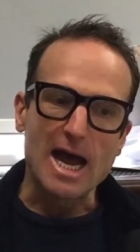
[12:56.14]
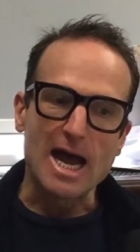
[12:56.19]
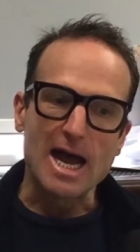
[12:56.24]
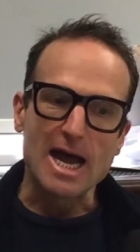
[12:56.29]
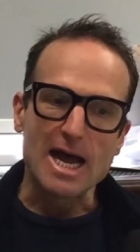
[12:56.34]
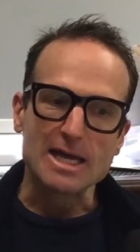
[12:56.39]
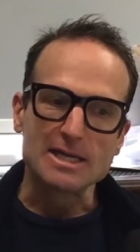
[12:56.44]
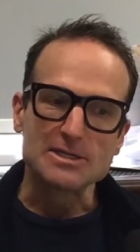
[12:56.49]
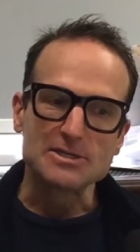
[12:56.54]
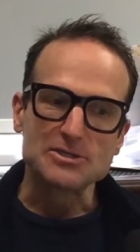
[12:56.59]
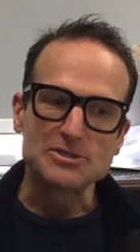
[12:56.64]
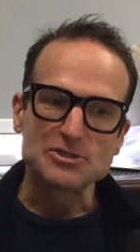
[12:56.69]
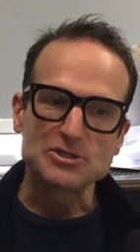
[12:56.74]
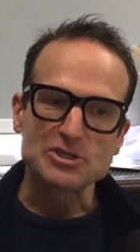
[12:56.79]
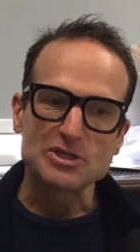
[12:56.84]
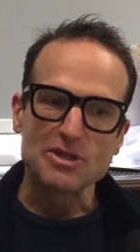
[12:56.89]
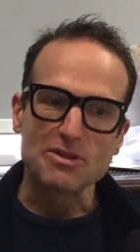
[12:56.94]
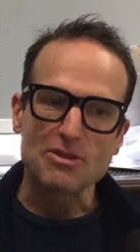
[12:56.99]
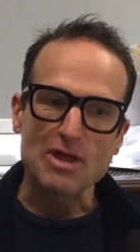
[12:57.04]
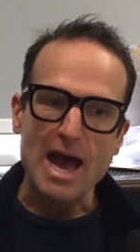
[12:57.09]
And
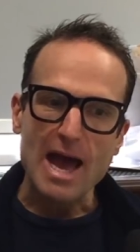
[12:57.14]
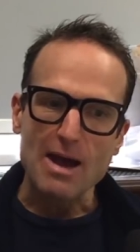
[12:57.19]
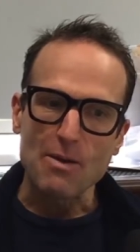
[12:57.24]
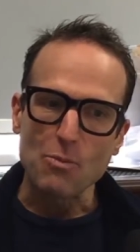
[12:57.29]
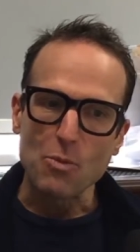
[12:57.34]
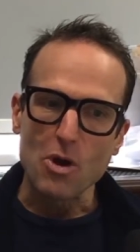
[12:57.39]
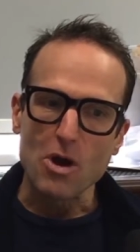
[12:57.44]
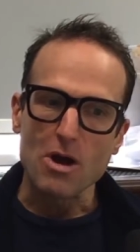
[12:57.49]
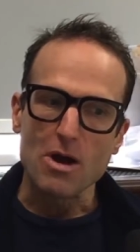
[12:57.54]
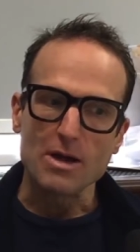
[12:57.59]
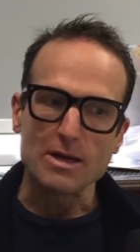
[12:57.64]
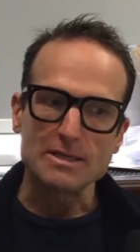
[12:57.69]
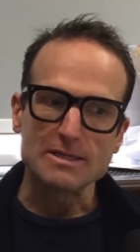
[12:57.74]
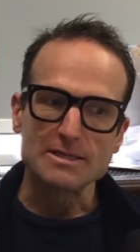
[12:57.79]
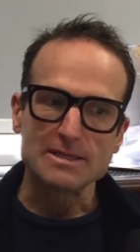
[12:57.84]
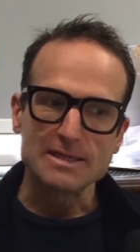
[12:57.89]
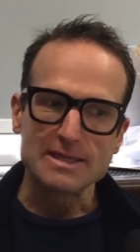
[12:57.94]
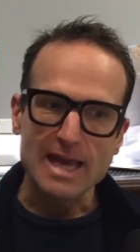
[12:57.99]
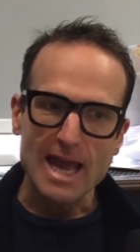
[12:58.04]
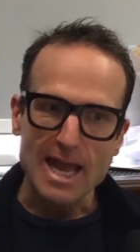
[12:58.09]
that work
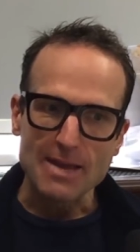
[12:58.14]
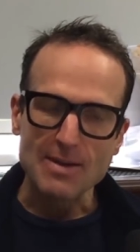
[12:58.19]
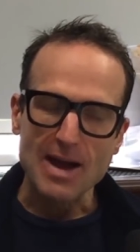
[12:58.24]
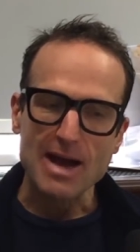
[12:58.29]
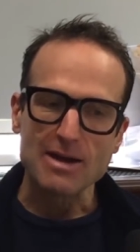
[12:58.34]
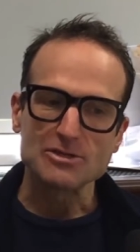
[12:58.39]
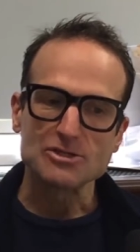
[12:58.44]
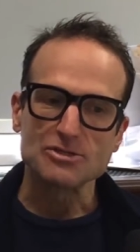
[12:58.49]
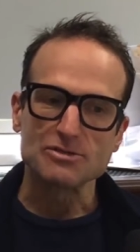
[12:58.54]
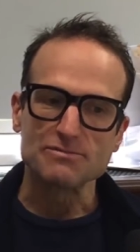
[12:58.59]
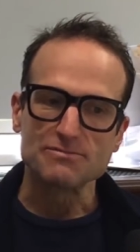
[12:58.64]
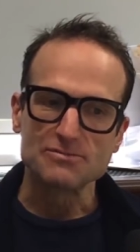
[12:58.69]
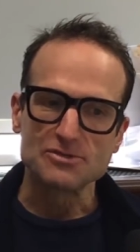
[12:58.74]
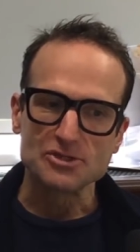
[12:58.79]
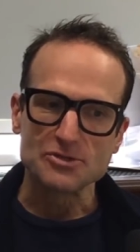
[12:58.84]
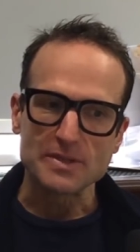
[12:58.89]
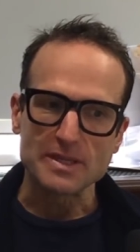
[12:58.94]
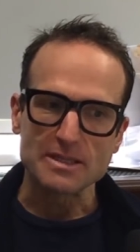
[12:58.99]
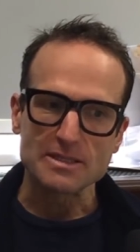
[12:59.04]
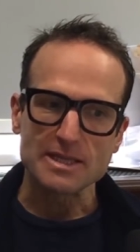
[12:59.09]
came out of
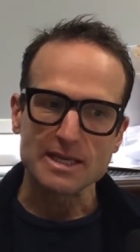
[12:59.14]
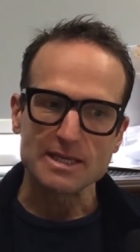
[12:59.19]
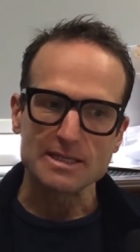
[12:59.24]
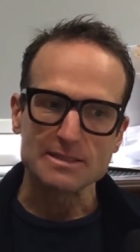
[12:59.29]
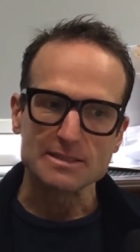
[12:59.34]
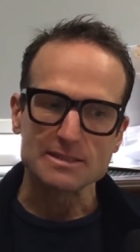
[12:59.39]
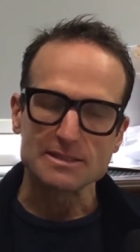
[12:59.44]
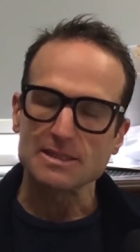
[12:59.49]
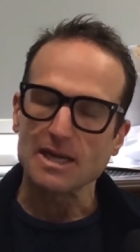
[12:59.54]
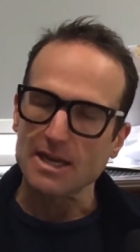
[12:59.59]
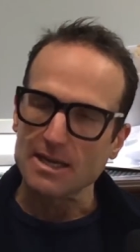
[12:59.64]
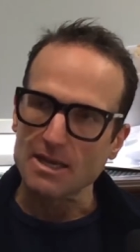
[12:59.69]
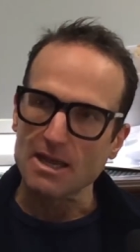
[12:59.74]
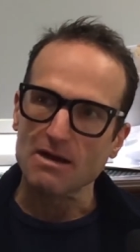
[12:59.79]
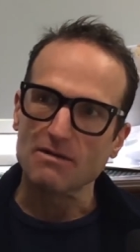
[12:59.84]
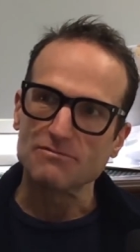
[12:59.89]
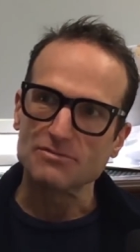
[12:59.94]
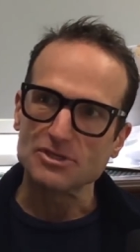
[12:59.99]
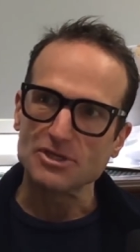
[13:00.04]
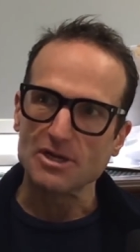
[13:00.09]
doing things I
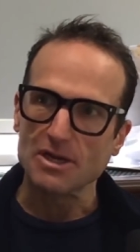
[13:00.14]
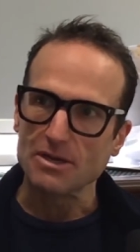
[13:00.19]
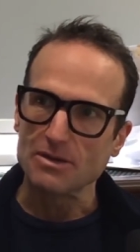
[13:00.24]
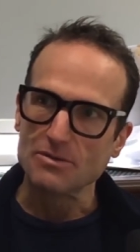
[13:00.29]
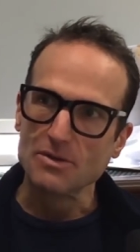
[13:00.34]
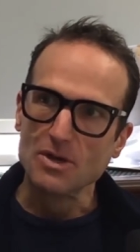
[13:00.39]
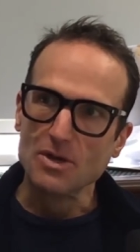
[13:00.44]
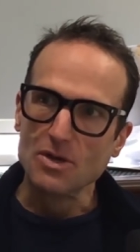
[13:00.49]
loved, you know,